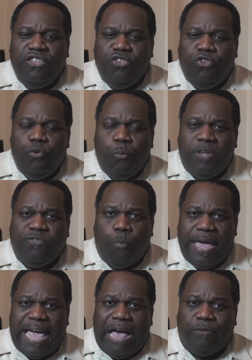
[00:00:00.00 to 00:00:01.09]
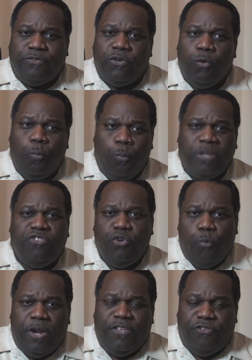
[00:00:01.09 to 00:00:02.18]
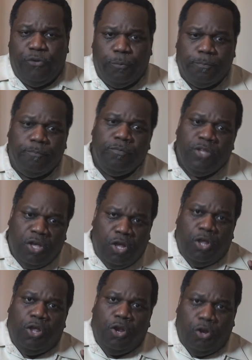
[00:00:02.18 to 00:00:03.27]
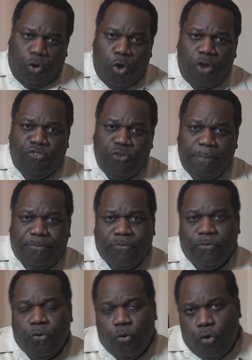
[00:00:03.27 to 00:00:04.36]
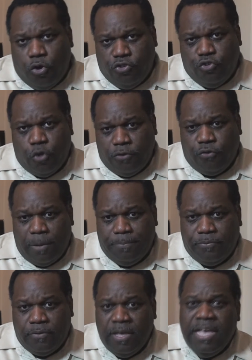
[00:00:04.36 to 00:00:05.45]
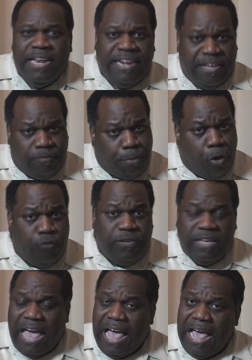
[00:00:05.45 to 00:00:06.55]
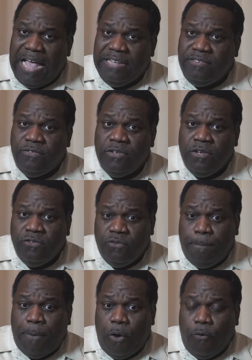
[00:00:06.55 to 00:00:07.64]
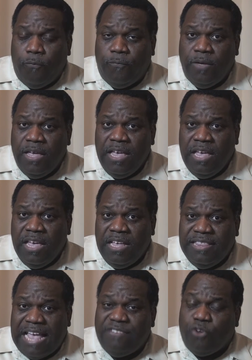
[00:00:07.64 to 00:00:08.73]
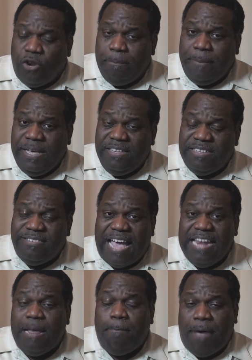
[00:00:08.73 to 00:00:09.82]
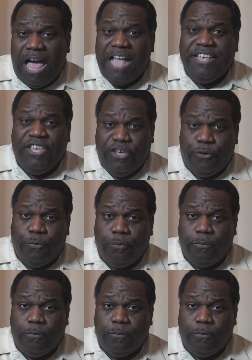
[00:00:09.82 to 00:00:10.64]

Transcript: you want to weigh out, what do you want to do? Long trips or short trips? There's pros and cons to both. That's going to be decided upon you.